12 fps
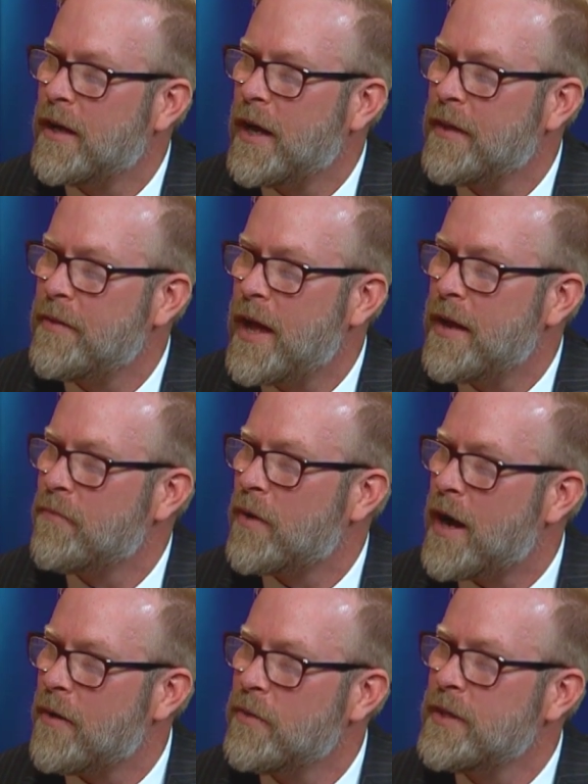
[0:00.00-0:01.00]
And then when
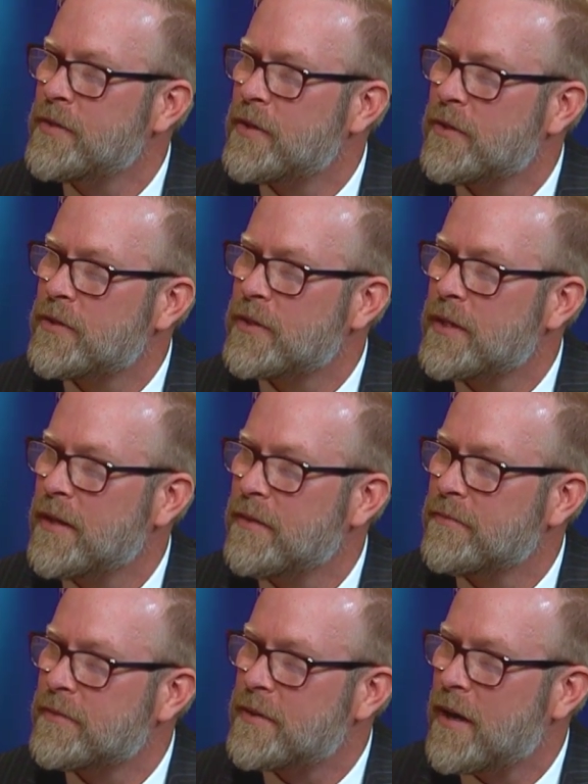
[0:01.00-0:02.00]
I researched it
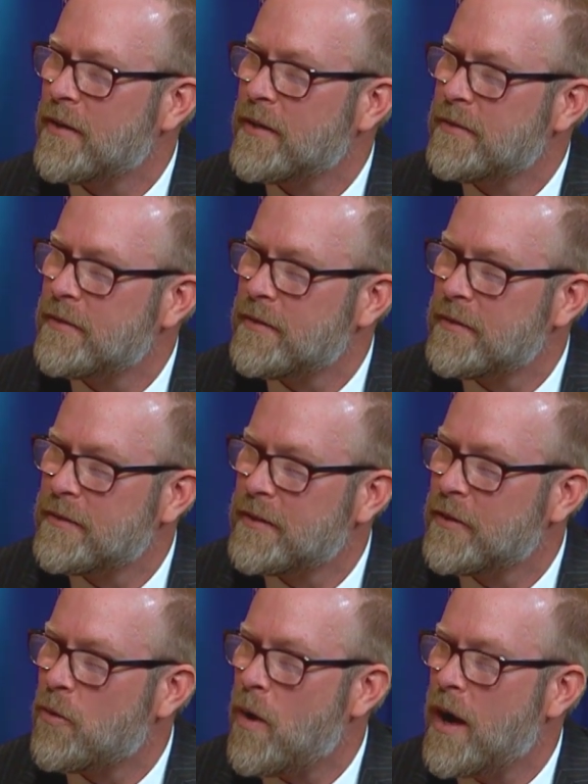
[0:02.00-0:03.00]
and started to
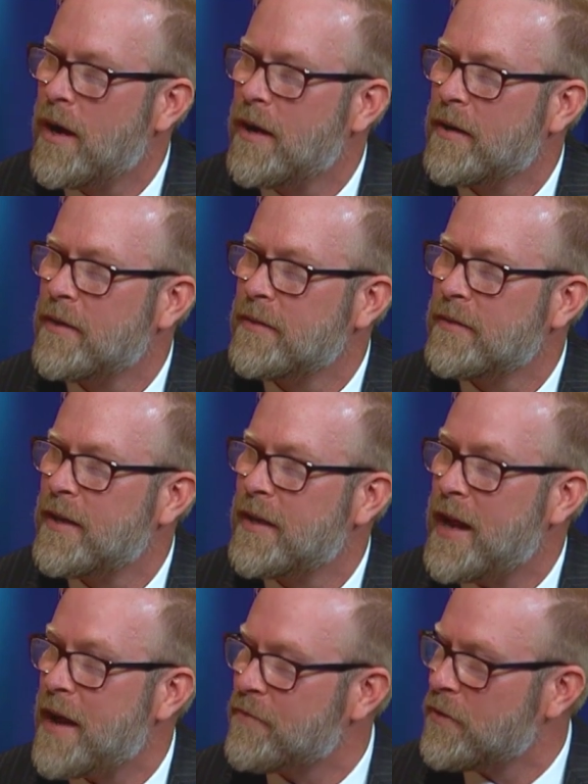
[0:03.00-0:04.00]
inquire, and
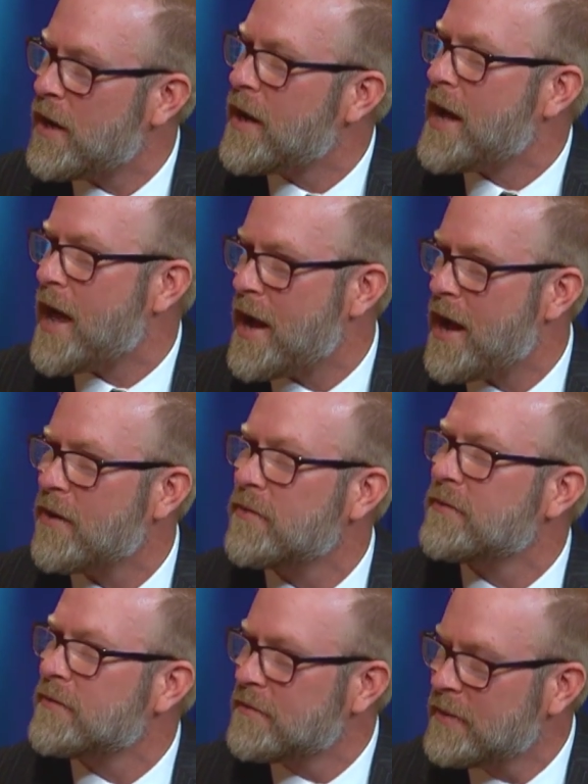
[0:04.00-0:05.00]
then after I got out,
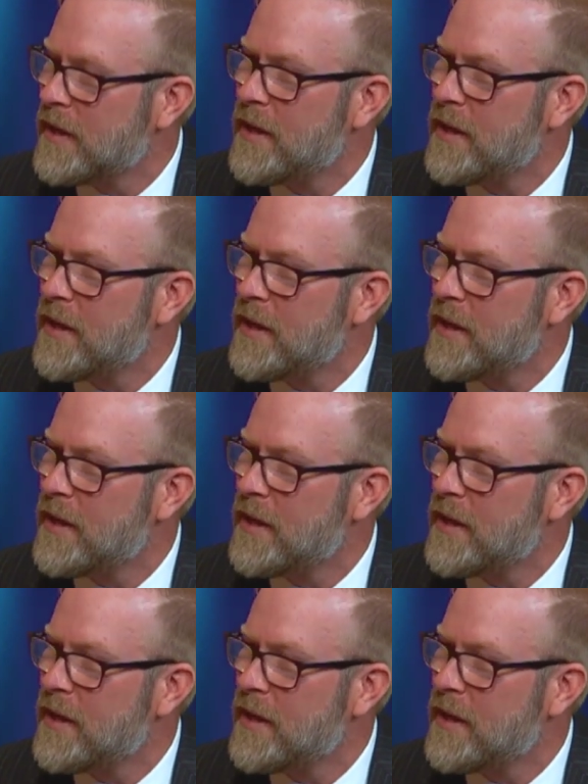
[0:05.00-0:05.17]
and